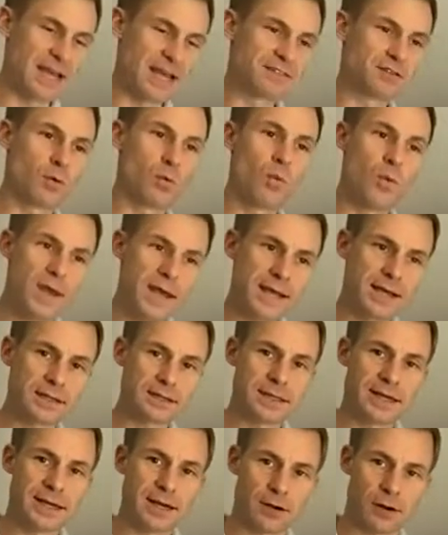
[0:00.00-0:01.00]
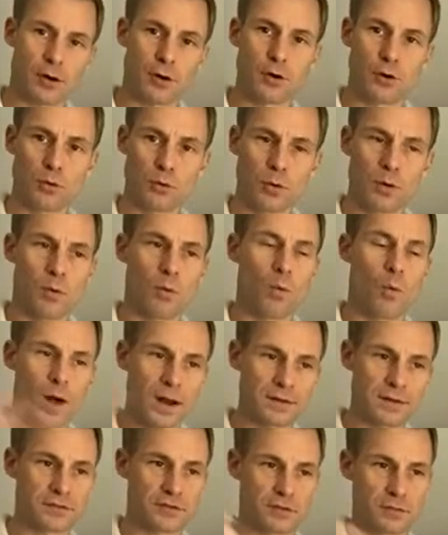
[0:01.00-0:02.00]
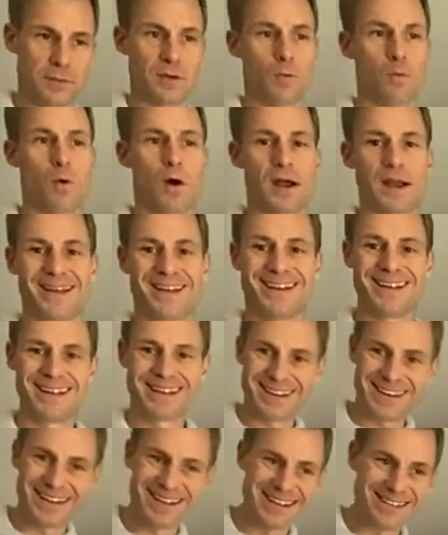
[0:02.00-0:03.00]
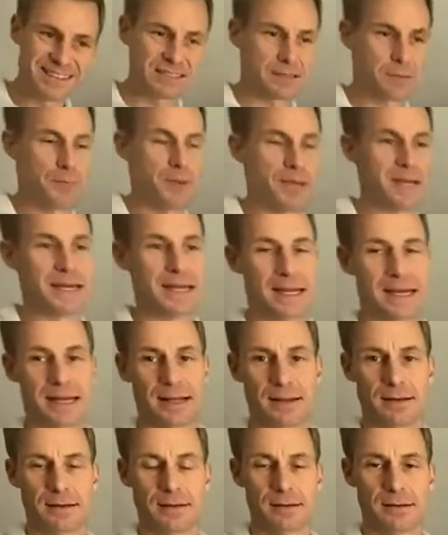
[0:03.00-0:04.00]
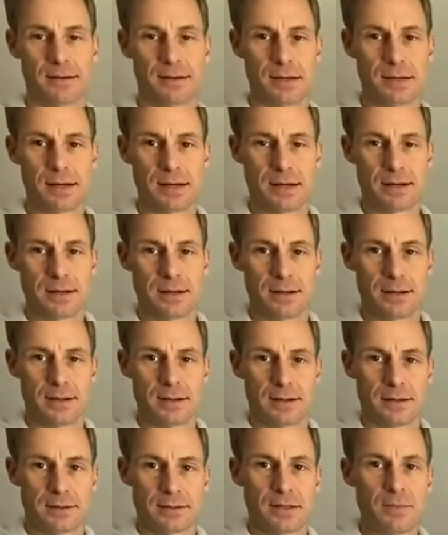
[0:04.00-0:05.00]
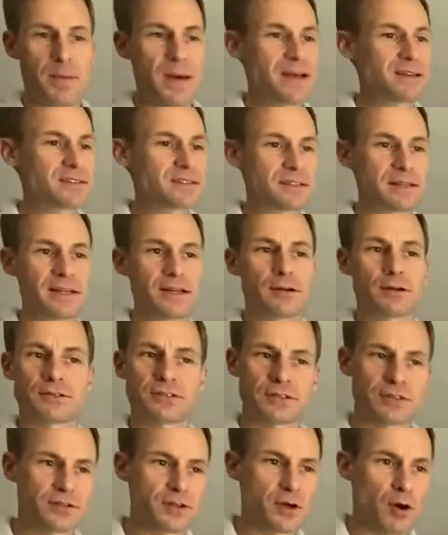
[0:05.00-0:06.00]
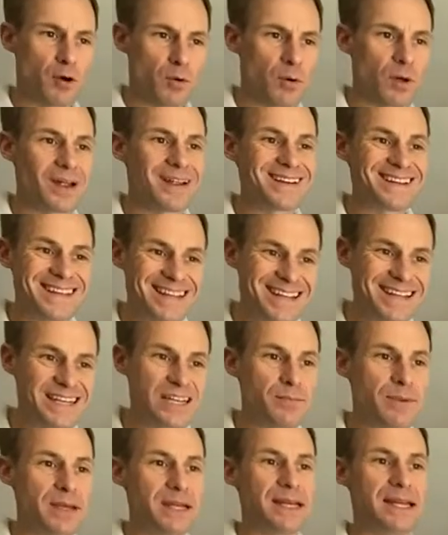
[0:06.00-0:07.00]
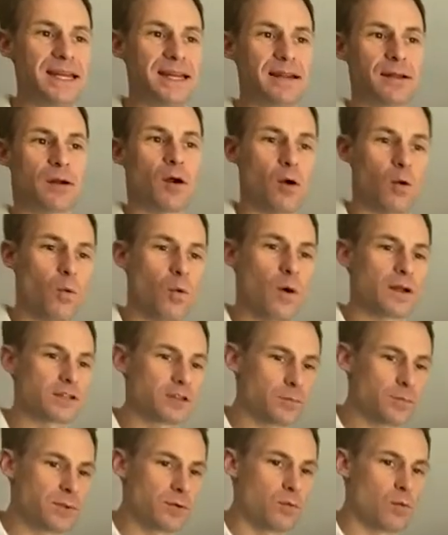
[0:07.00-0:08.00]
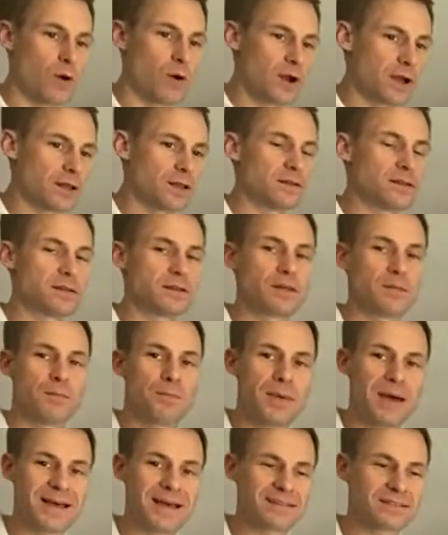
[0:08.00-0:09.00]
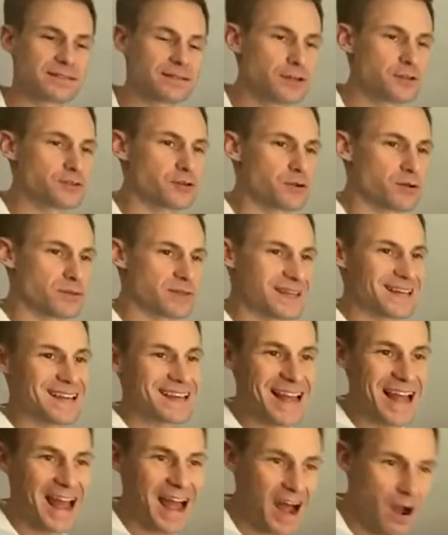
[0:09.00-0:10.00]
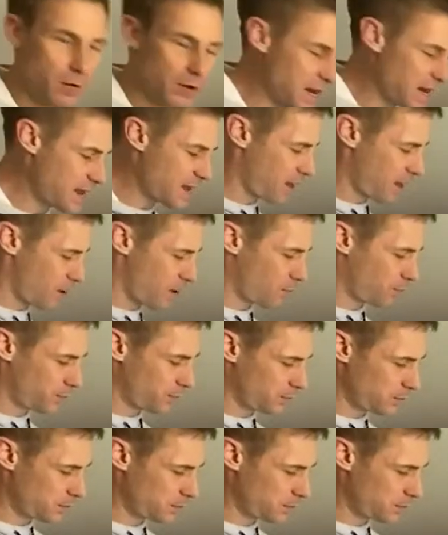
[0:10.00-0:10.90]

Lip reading: It's a weak leader who wants to be wanted, needs to be needed. The best leaders don't need to be needed or want to be wanted. The best leaders are thinking, how can I help?